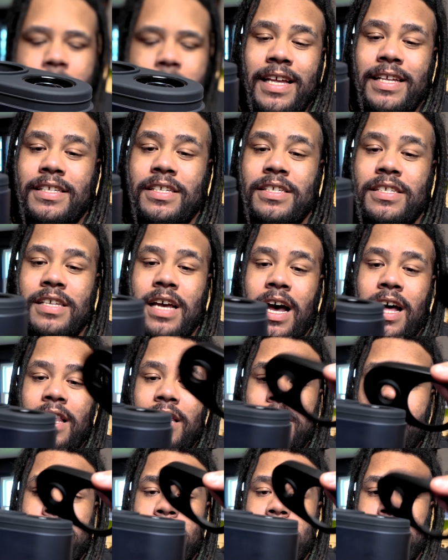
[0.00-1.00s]
and it's
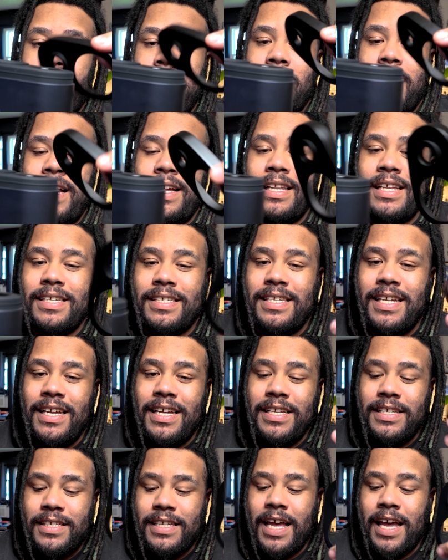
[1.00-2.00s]
solid, bro. Like, this
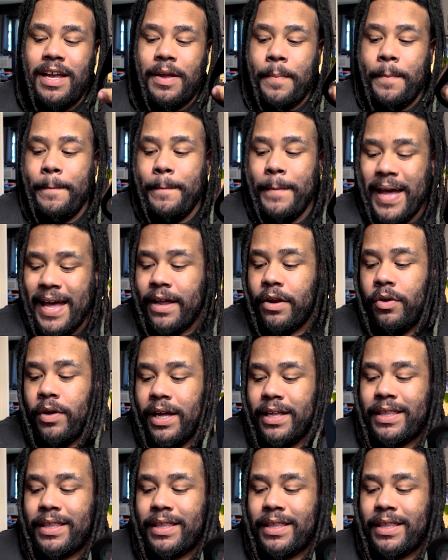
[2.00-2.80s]
thing is like metal.